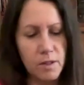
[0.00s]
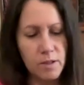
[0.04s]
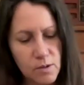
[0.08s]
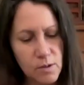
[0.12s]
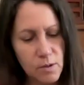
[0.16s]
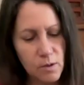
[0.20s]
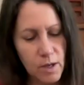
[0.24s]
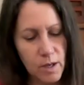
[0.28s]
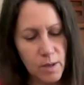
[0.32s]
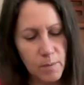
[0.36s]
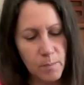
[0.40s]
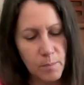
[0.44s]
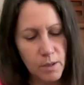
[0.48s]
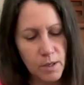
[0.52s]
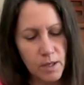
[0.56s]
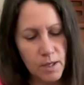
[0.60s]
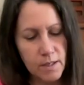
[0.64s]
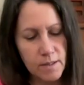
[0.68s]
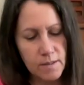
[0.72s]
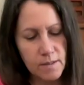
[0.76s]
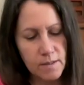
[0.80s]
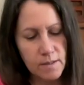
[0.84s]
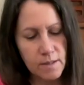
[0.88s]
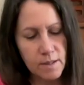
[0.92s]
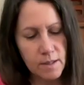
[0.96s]
So I
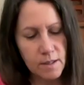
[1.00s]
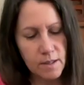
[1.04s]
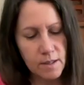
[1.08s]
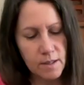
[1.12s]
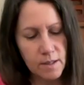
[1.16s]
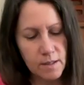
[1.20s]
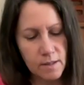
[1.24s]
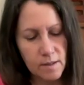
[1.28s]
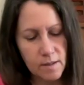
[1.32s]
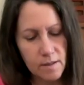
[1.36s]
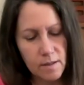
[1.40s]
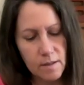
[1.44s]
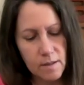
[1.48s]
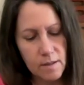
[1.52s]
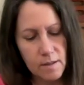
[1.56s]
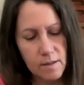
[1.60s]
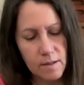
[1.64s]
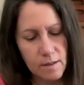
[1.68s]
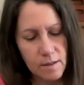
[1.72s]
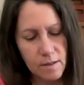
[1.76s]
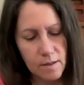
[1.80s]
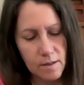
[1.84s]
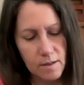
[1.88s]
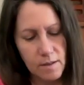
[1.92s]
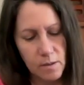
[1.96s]
place the
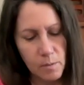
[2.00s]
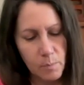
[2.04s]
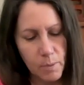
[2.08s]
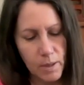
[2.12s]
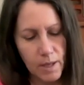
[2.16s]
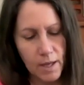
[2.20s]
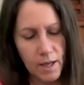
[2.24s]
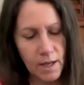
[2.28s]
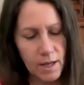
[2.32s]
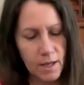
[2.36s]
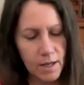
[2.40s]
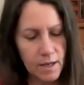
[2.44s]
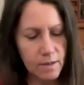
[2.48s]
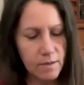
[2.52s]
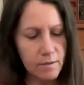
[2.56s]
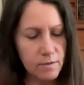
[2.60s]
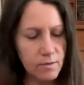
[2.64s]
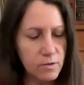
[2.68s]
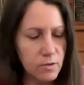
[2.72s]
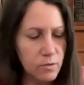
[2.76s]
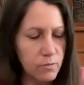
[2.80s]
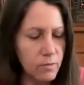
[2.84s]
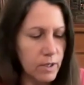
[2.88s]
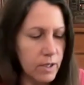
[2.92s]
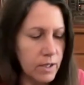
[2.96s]
pad
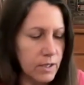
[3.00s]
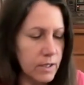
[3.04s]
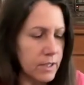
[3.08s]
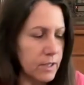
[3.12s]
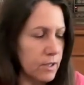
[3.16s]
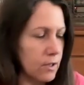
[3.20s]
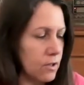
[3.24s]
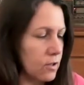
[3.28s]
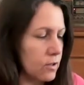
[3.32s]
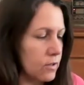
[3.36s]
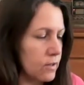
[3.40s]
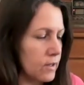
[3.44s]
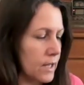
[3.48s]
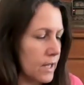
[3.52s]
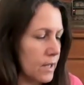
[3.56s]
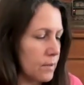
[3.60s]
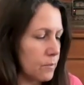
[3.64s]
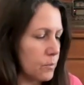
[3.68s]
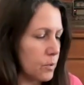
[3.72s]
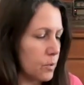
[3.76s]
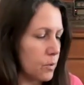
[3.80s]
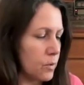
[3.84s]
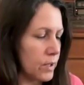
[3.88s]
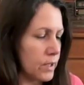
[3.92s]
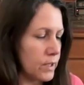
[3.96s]
directly on that
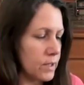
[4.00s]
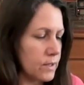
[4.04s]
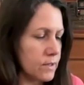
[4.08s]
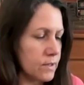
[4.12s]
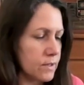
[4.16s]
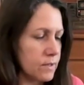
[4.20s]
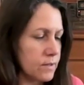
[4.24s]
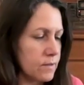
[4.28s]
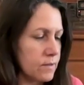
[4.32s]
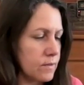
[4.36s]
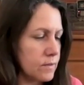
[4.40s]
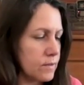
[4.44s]
point.